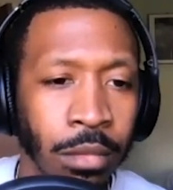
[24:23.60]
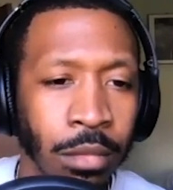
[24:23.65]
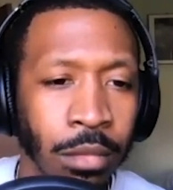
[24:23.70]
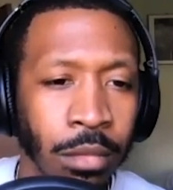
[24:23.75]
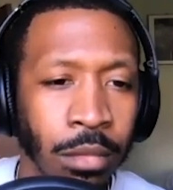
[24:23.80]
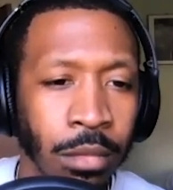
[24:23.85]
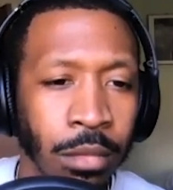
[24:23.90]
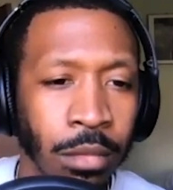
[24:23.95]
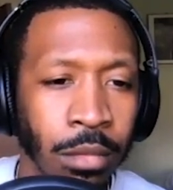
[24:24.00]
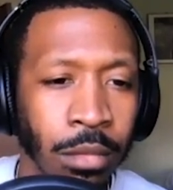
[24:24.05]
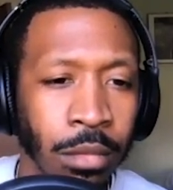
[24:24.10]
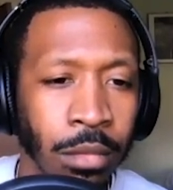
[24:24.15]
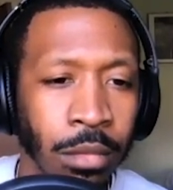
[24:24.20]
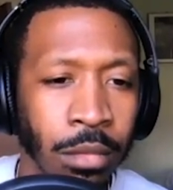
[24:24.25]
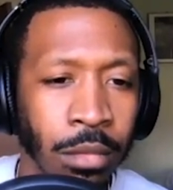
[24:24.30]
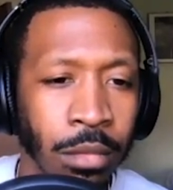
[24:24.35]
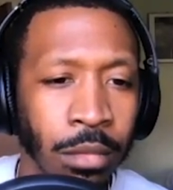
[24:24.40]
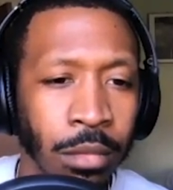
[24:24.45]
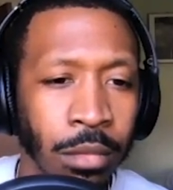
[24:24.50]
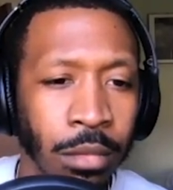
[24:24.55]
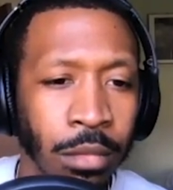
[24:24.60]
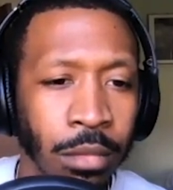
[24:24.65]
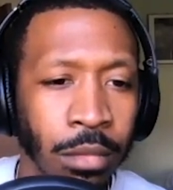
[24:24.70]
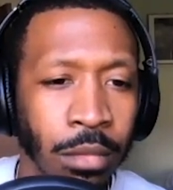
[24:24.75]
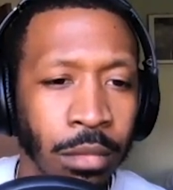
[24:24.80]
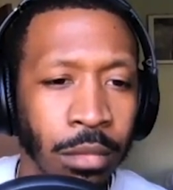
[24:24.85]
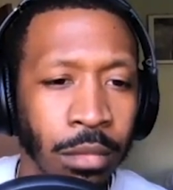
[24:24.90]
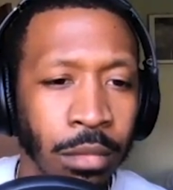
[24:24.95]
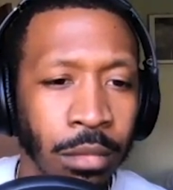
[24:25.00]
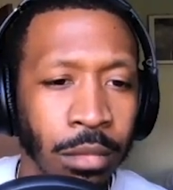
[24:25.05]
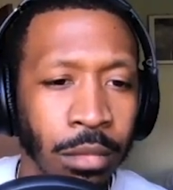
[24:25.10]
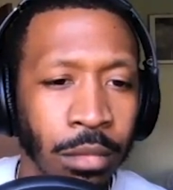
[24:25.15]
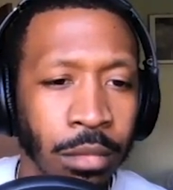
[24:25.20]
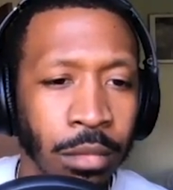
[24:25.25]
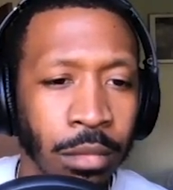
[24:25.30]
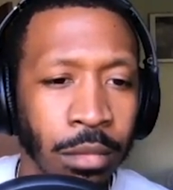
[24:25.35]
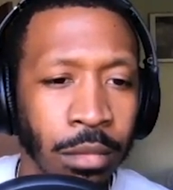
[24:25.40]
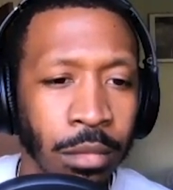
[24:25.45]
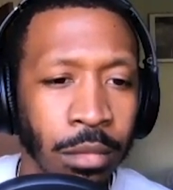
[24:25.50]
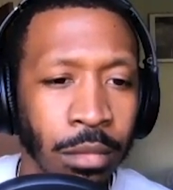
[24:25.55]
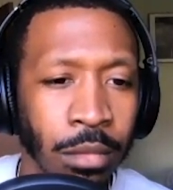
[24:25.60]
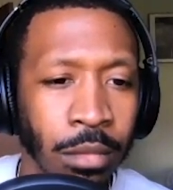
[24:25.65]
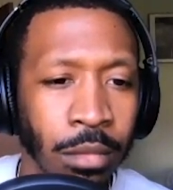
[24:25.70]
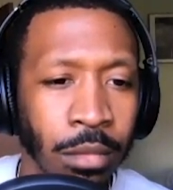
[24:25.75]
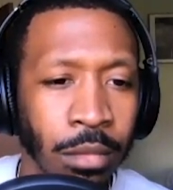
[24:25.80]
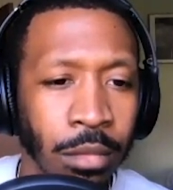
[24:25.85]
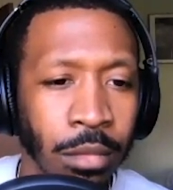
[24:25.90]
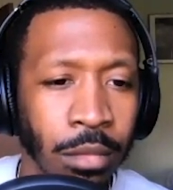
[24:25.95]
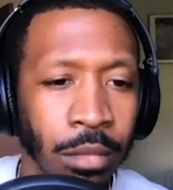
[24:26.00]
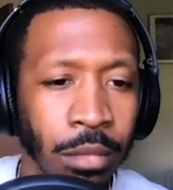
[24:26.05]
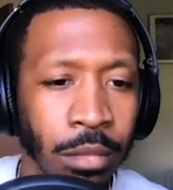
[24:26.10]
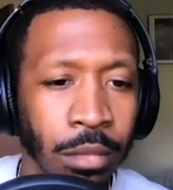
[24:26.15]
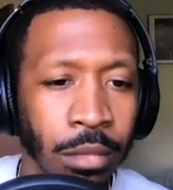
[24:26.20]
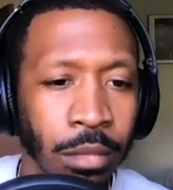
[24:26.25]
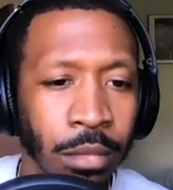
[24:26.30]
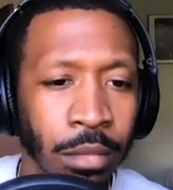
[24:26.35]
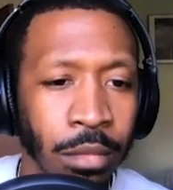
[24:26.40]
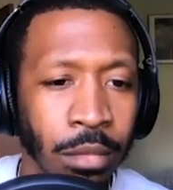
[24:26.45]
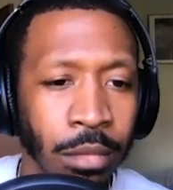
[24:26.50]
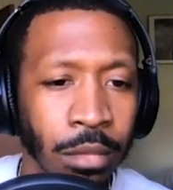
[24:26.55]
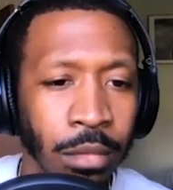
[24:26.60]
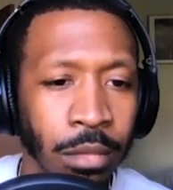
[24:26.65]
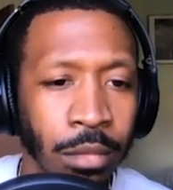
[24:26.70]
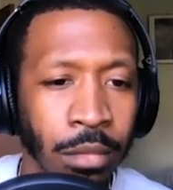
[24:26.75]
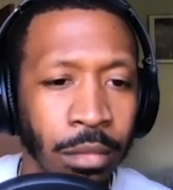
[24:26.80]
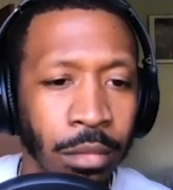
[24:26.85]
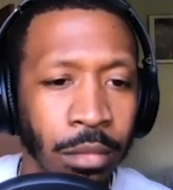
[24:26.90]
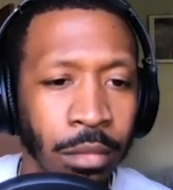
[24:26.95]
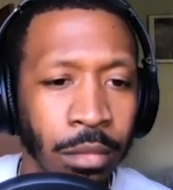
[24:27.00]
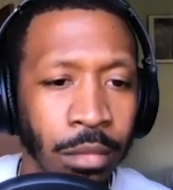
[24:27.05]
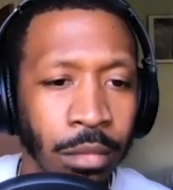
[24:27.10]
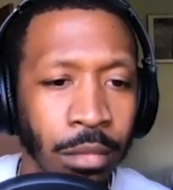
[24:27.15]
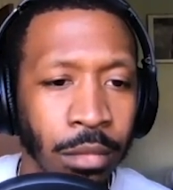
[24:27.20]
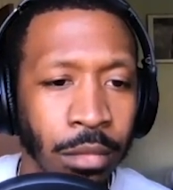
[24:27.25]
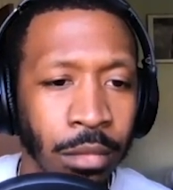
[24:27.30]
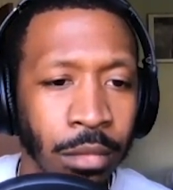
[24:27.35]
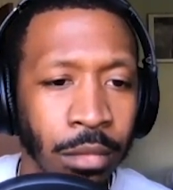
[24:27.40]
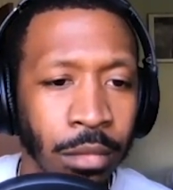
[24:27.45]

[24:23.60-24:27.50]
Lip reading: [no speech]